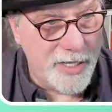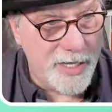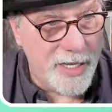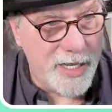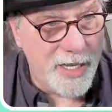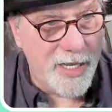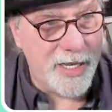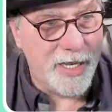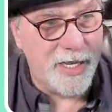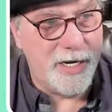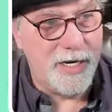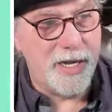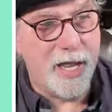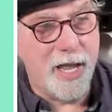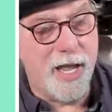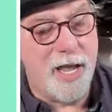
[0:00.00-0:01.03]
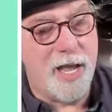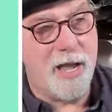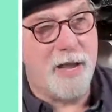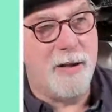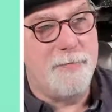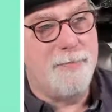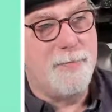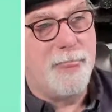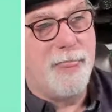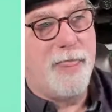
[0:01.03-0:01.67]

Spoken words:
And I'm